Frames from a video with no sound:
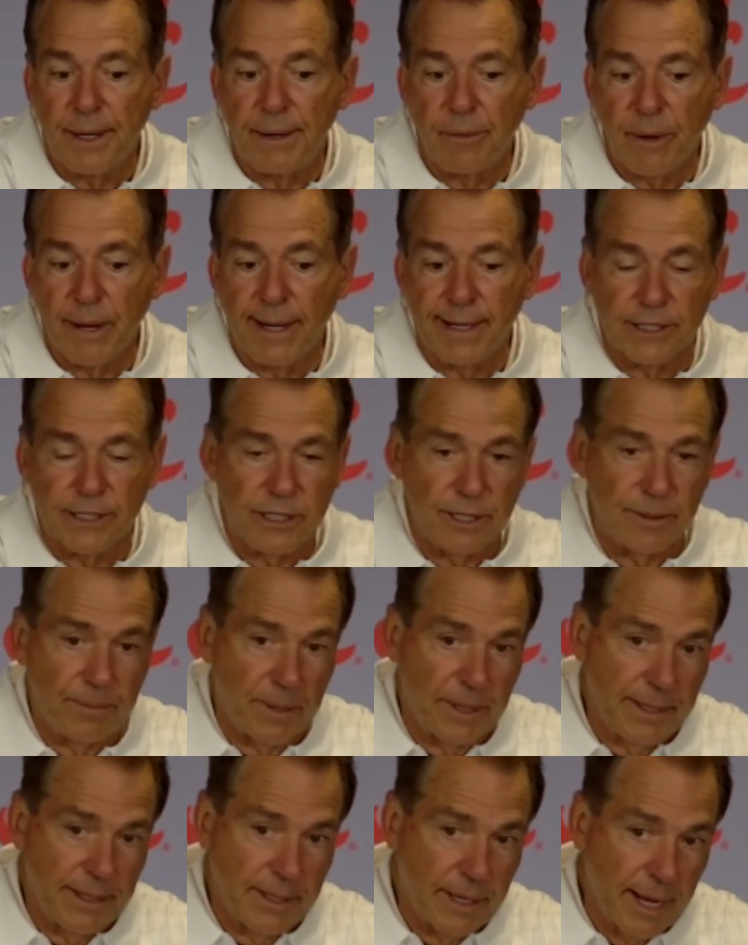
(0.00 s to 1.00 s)
We actually
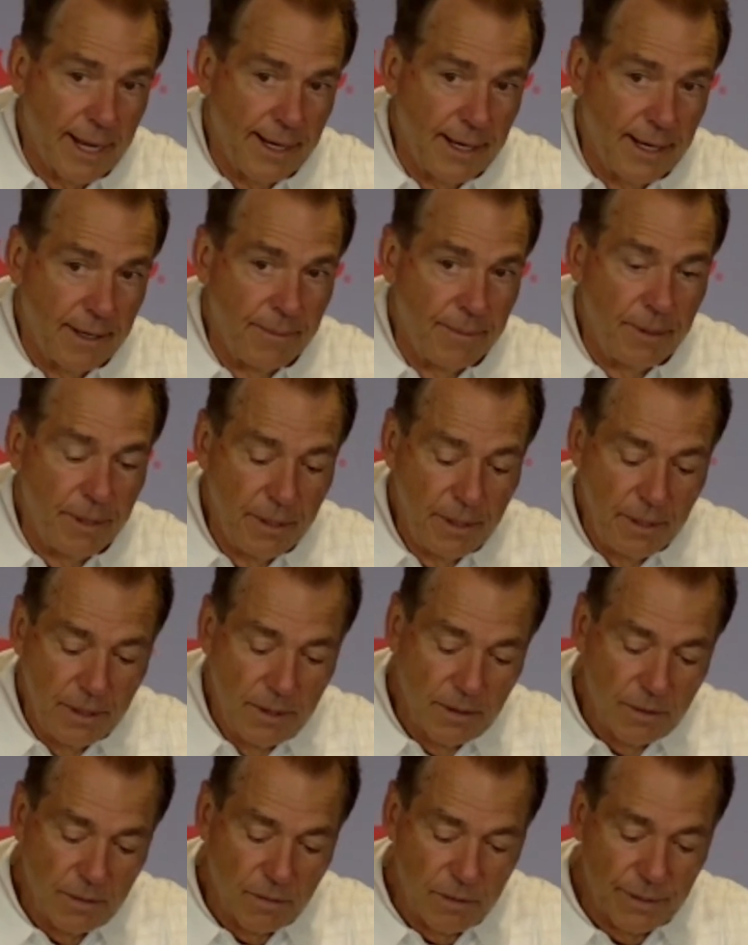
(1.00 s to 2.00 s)
played Caleb
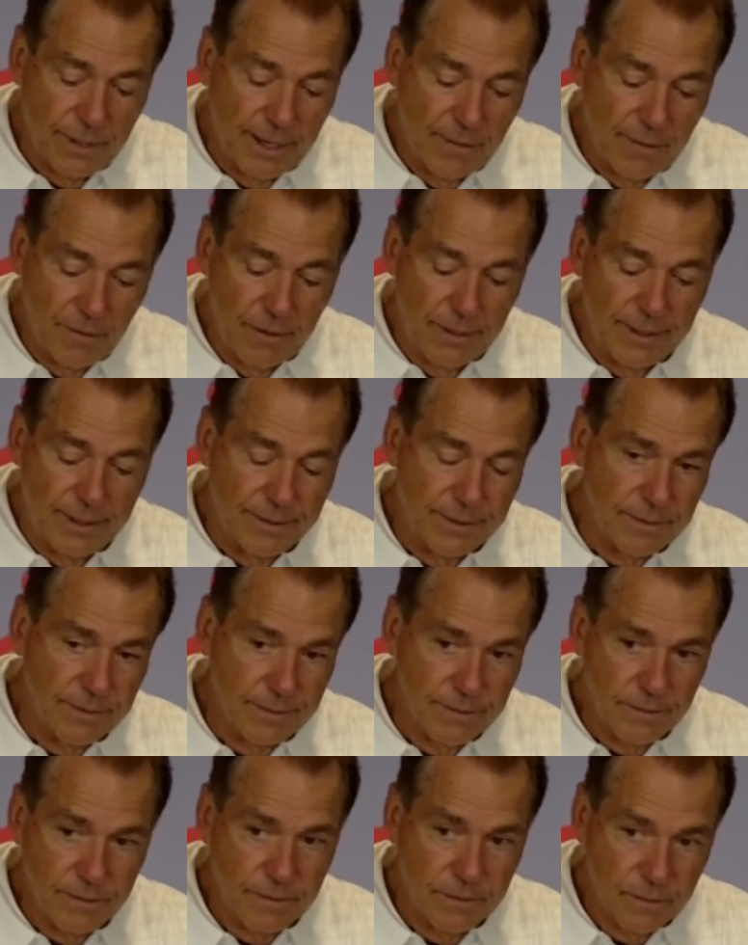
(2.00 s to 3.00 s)
when they were in
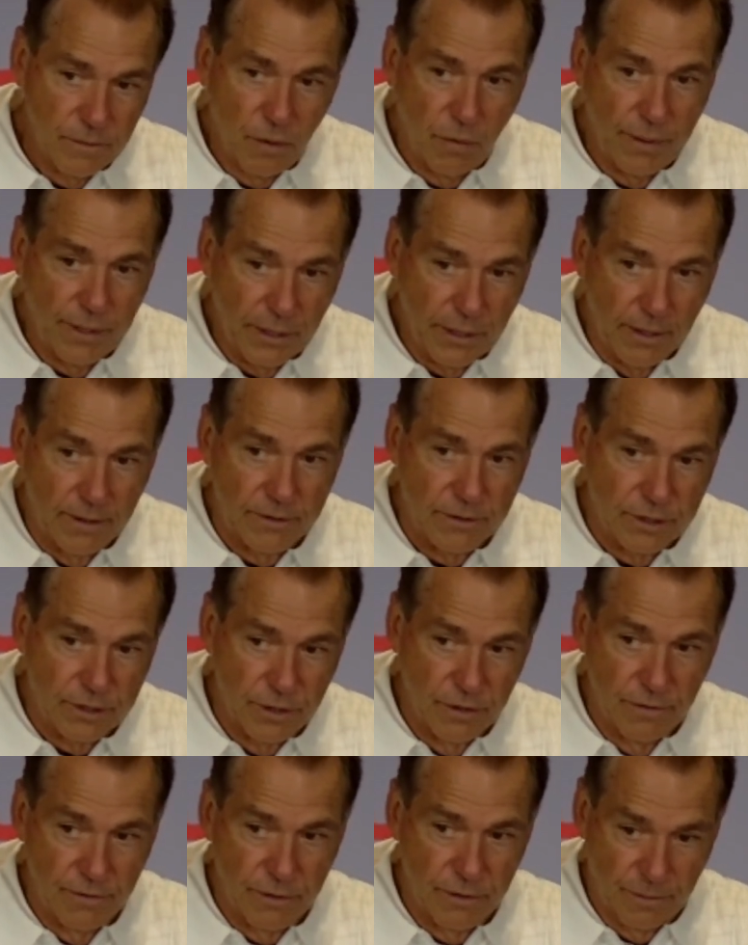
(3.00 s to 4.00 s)
what we call
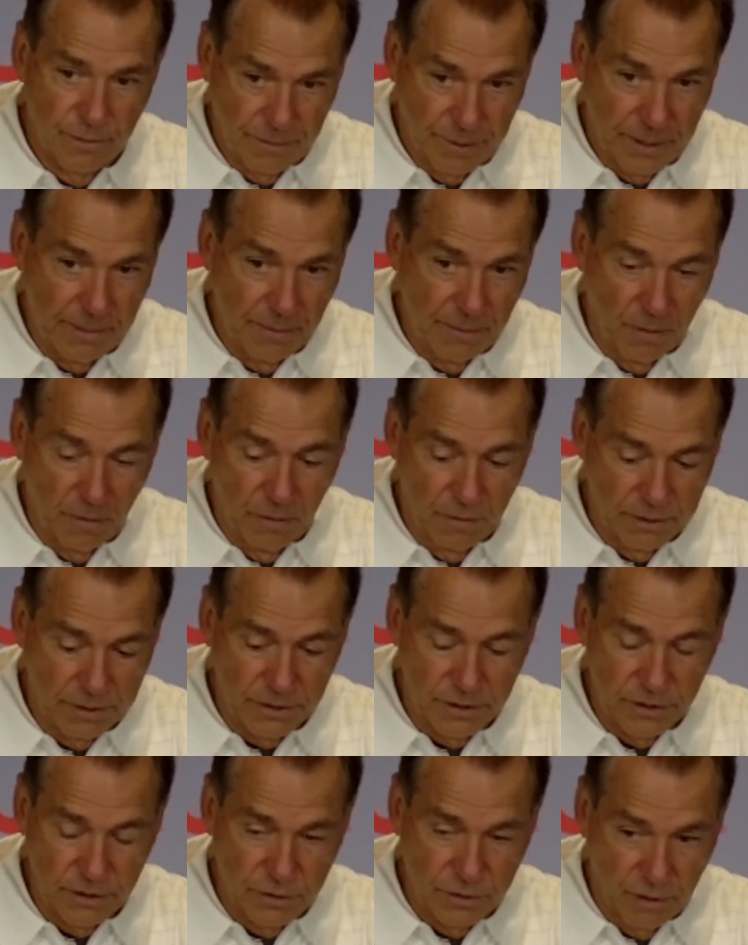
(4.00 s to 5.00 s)
silver people,
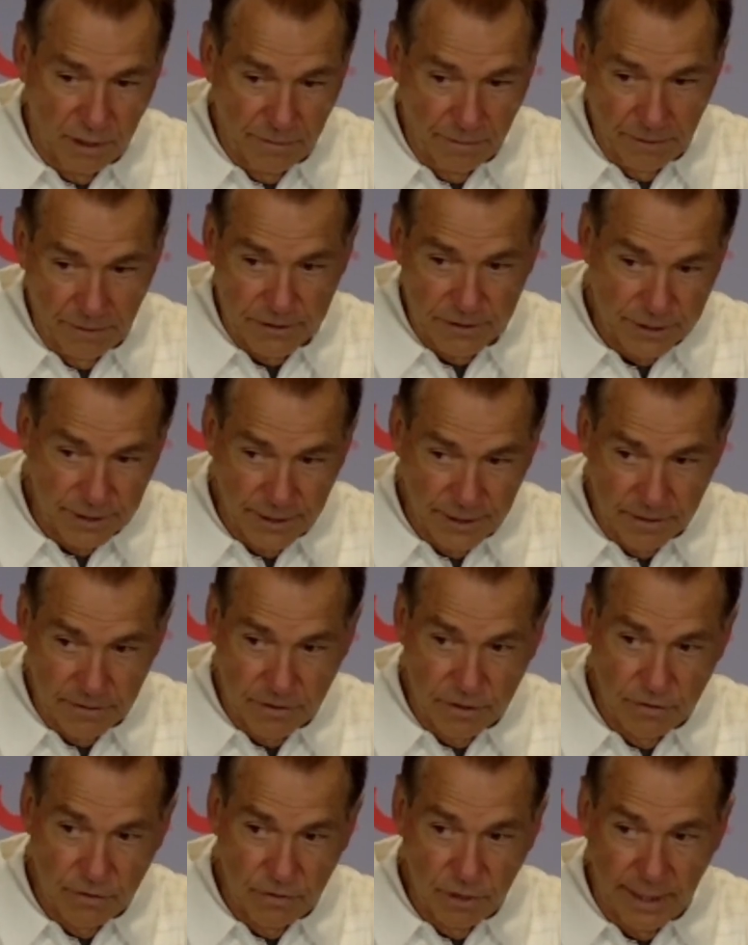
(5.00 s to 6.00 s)
which is 12 personnel,
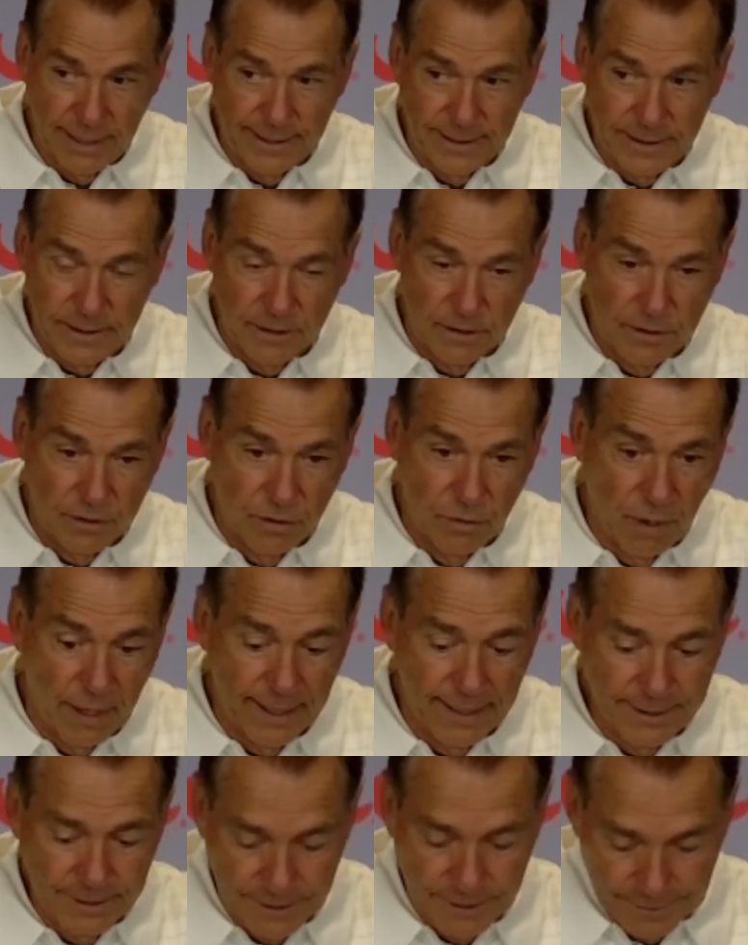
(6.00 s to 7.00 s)
two tights and two
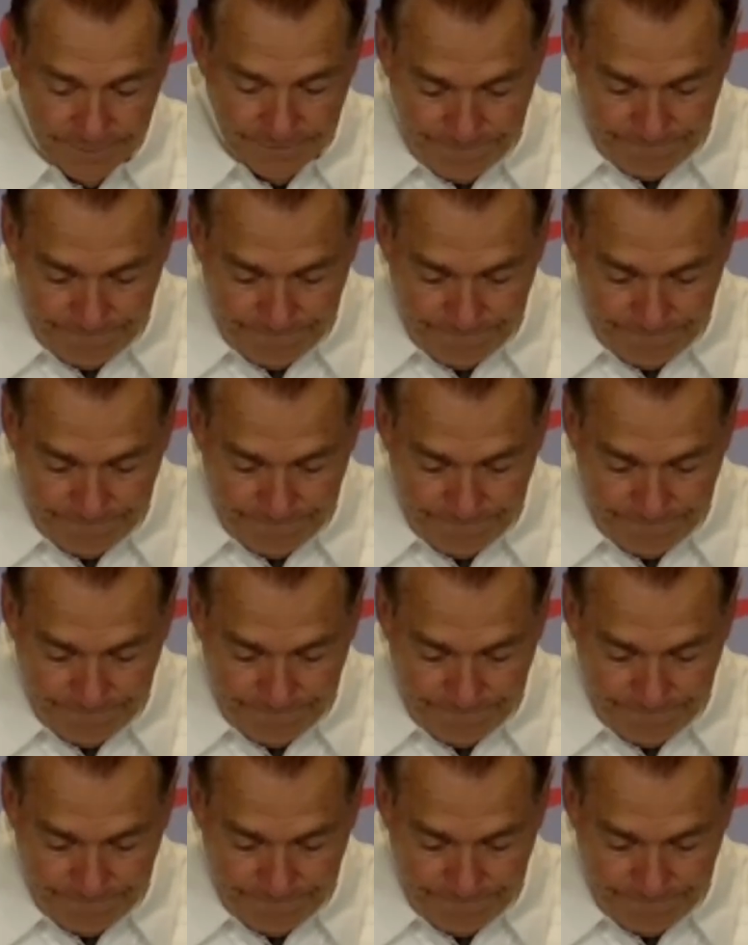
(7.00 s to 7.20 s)
wides.